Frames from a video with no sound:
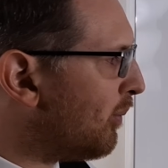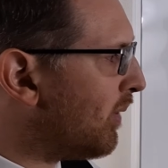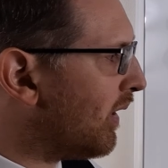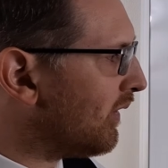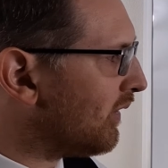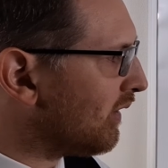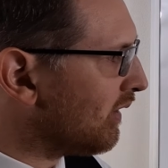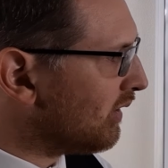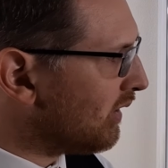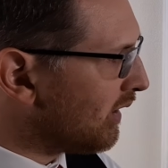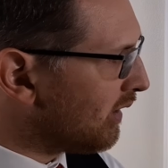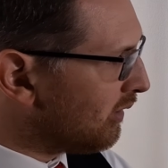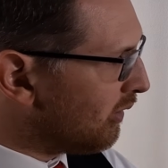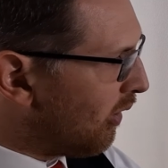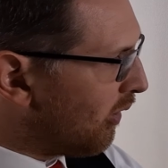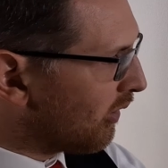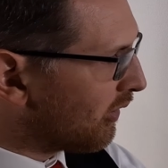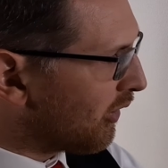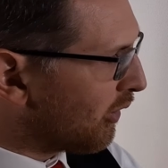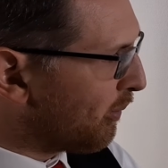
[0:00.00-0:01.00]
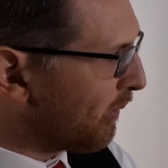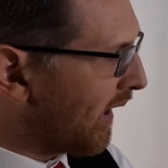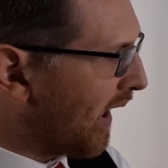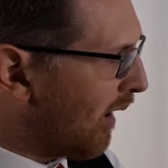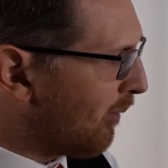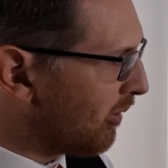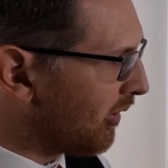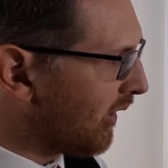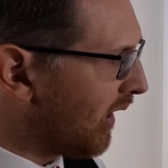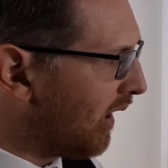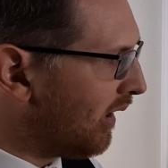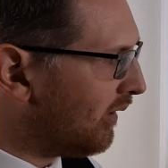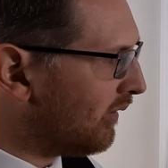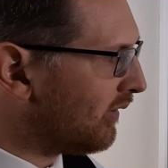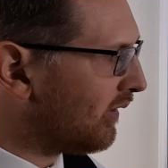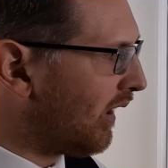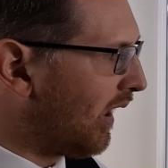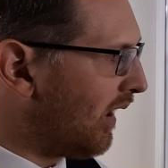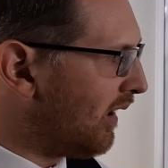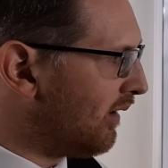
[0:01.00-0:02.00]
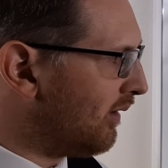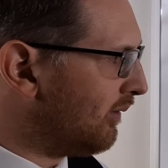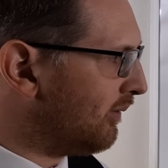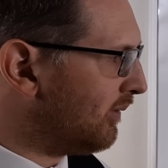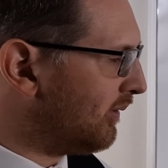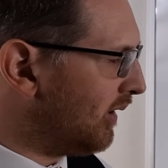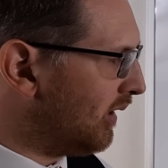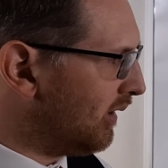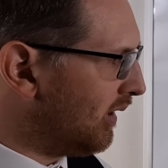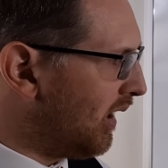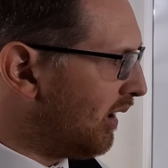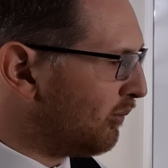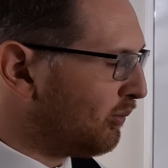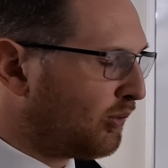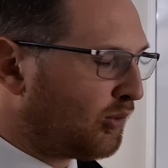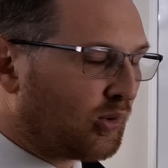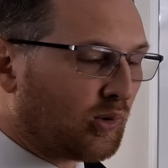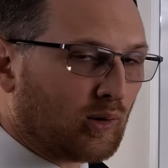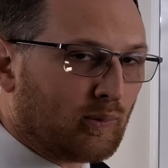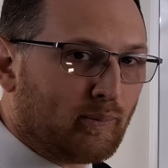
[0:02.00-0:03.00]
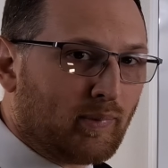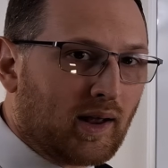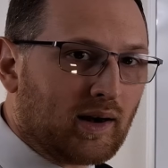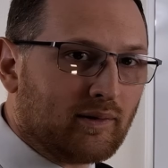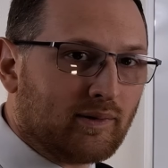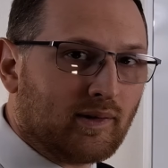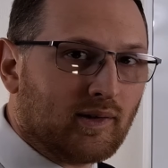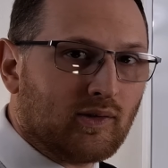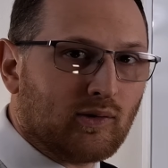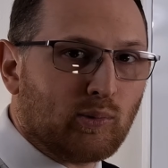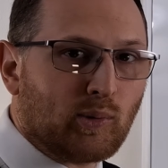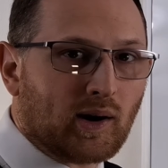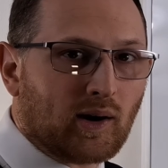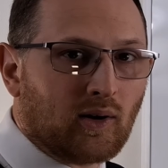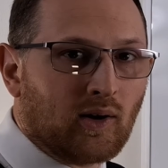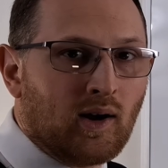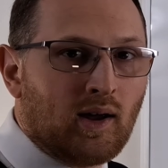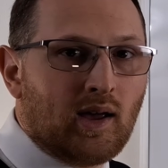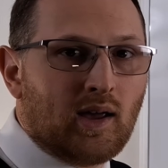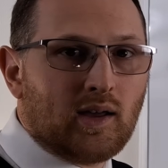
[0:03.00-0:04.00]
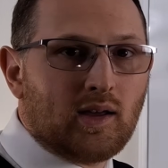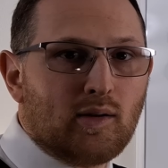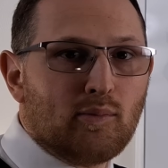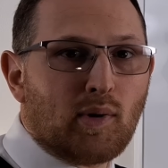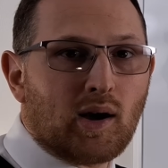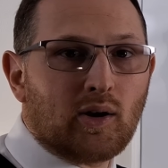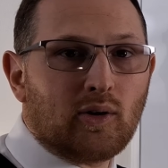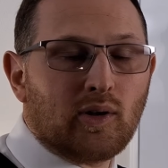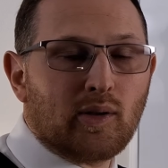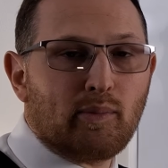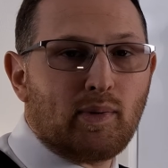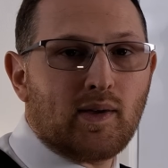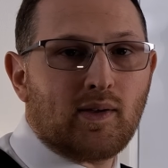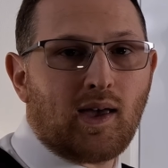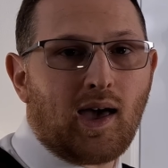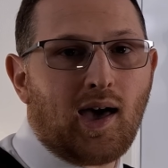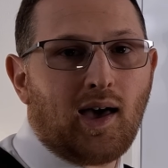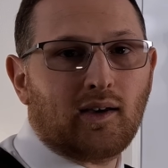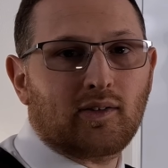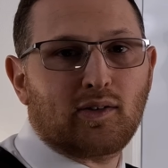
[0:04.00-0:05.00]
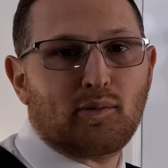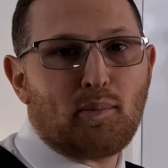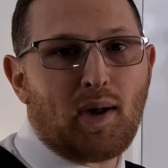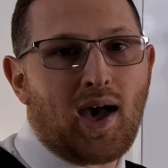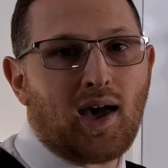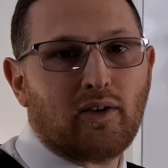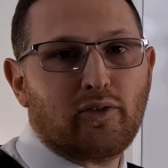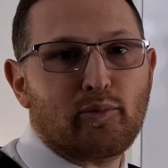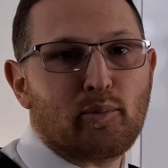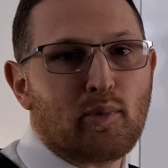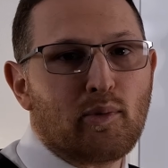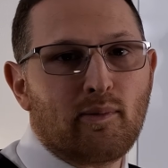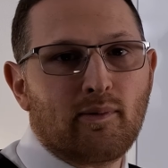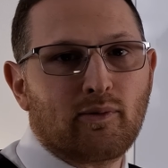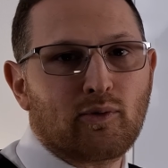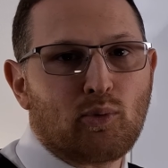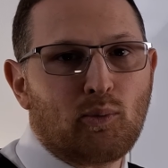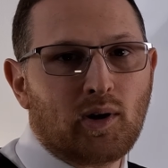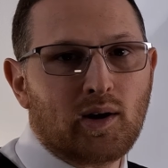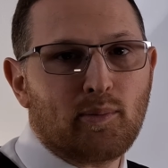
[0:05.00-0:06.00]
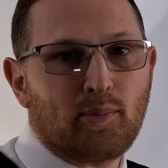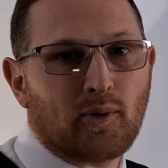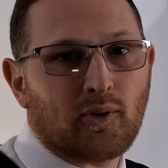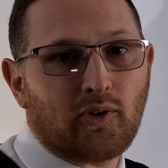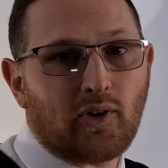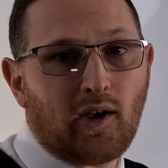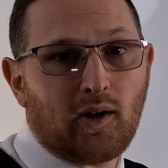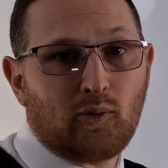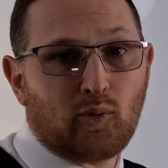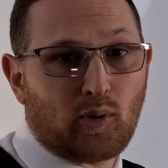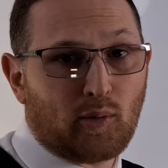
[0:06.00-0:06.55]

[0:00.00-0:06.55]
Basically, long-term capital gains have a lot more benefits where you might only be taxed a maximum of 20%,